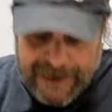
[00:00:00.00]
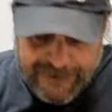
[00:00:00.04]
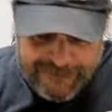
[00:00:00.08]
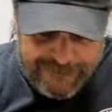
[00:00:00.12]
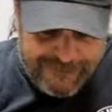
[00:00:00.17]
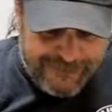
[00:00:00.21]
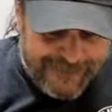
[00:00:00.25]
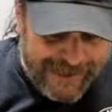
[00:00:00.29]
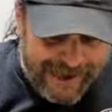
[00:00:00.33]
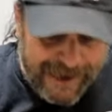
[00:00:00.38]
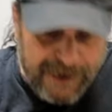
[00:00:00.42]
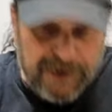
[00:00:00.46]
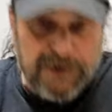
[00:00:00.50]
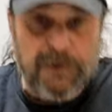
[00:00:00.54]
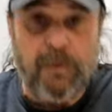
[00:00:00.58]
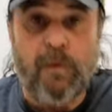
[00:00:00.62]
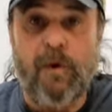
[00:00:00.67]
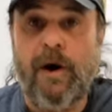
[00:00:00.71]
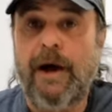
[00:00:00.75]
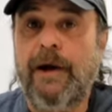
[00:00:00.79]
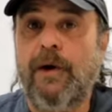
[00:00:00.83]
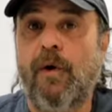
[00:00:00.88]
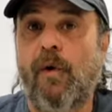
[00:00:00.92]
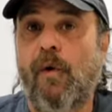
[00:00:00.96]
And that's
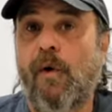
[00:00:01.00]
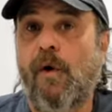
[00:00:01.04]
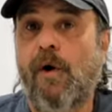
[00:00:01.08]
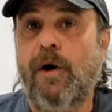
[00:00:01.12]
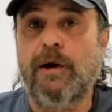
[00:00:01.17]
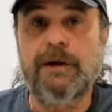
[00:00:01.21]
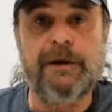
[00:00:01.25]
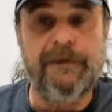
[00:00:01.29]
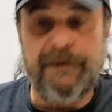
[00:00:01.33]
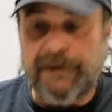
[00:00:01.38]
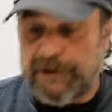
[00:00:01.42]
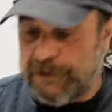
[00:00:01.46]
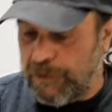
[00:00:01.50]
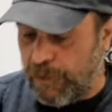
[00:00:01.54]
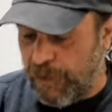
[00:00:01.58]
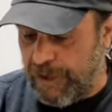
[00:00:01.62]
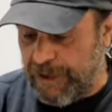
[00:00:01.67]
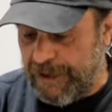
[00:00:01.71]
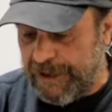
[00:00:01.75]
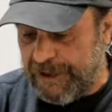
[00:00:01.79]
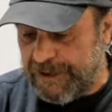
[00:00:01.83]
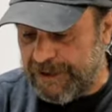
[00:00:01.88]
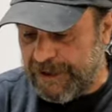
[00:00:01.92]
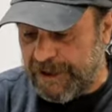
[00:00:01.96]
why all of these
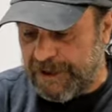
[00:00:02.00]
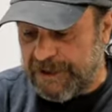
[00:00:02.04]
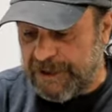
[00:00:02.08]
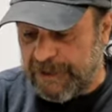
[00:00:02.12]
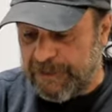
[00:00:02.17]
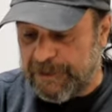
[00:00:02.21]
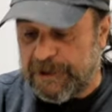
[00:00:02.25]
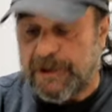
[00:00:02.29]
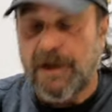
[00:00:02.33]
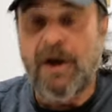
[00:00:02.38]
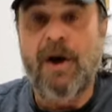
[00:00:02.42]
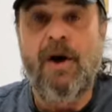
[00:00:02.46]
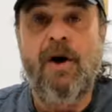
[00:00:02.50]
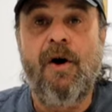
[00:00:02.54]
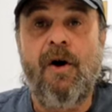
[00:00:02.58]
oiling systems